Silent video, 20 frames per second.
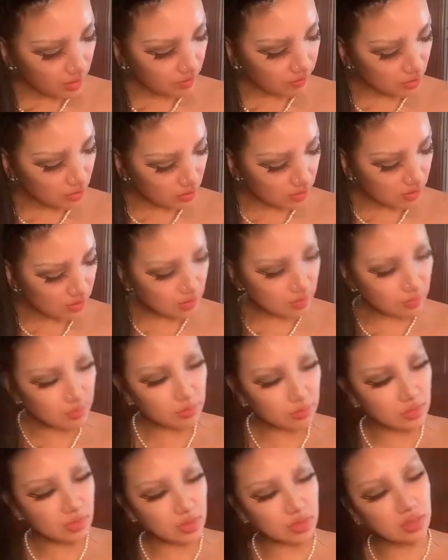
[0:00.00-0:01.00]
I've got some
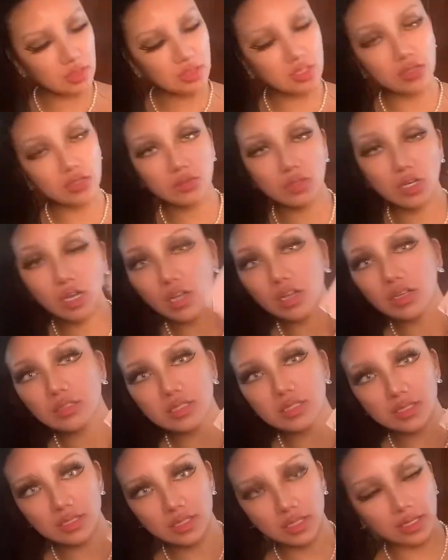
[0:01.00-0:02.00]
cue
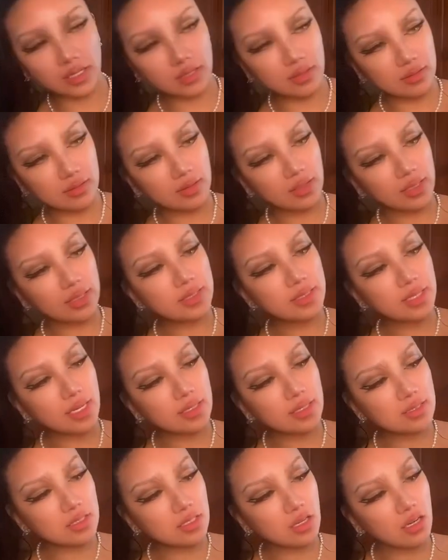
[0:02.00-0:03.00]
cards, like
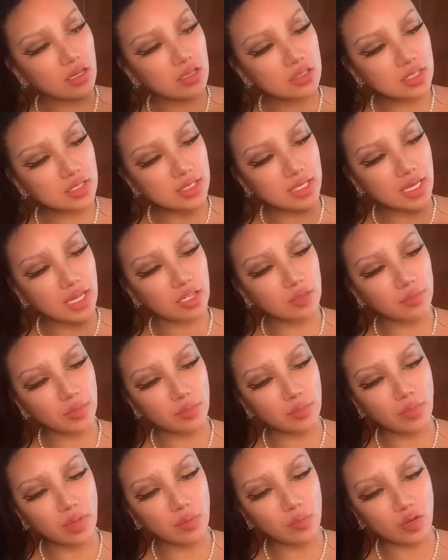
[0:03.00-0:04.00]
index cards, to help me
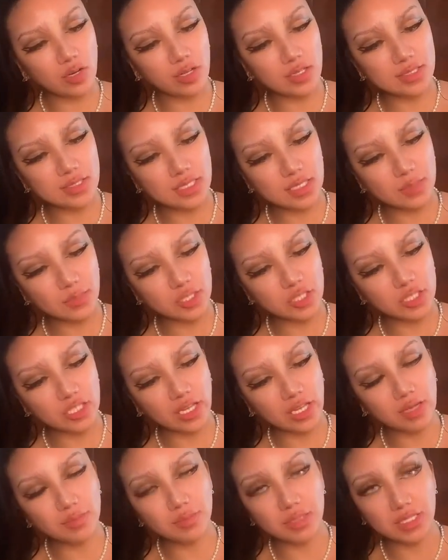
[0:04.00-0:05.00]
memorize, especially
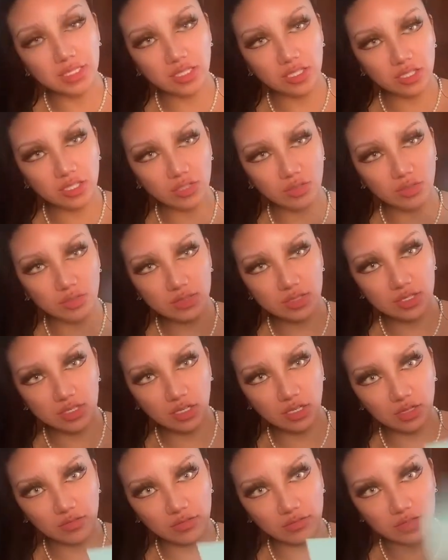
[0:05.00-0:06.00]
MCQ
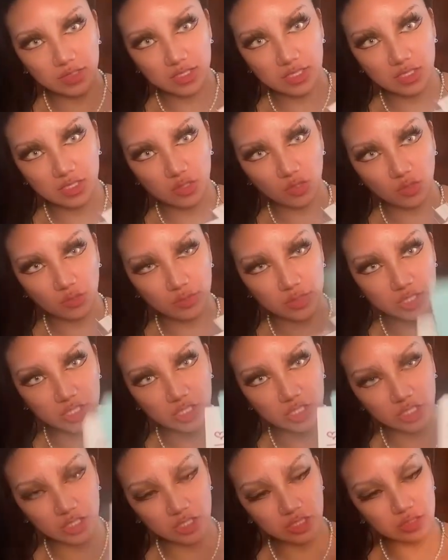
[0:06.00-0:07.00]
stuff. This is
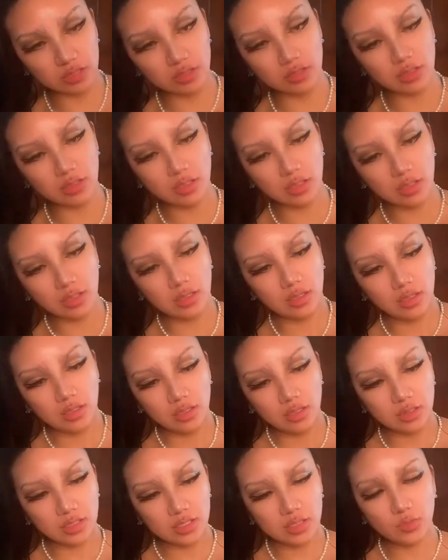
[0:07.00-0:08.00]
competition.
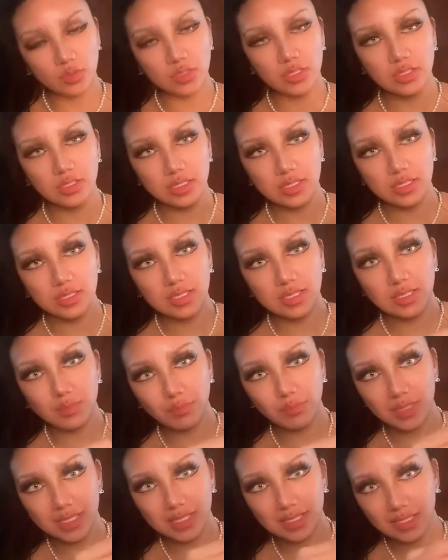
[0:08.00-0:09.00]
This one is
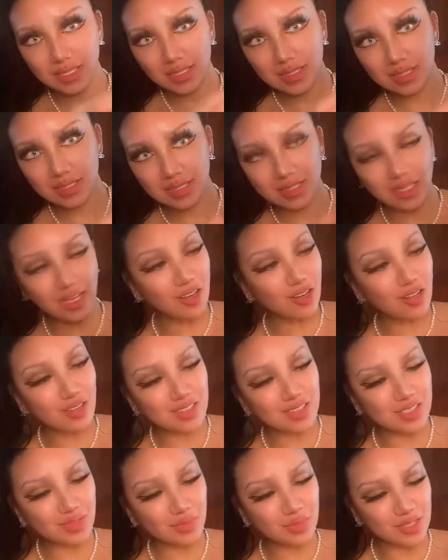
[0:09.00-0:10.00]
business. I got these
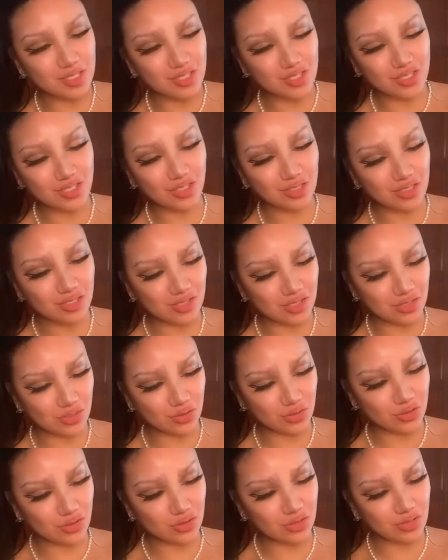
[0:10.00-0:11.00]
from the dollar
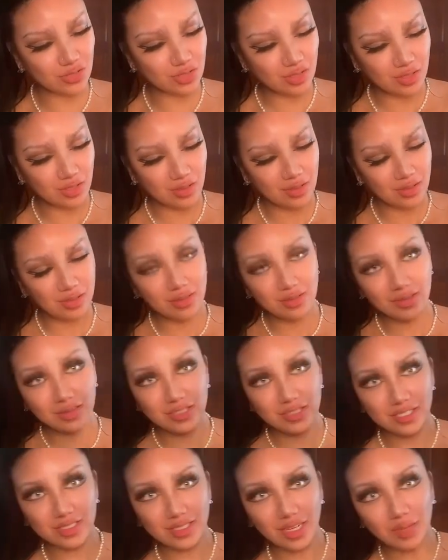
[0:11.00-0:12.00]
store.
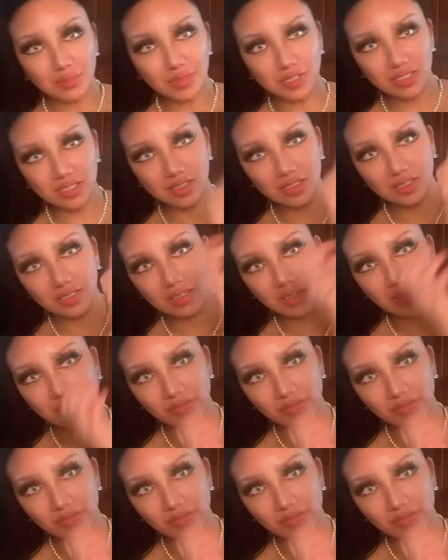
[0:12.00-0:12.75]
Just absolutely love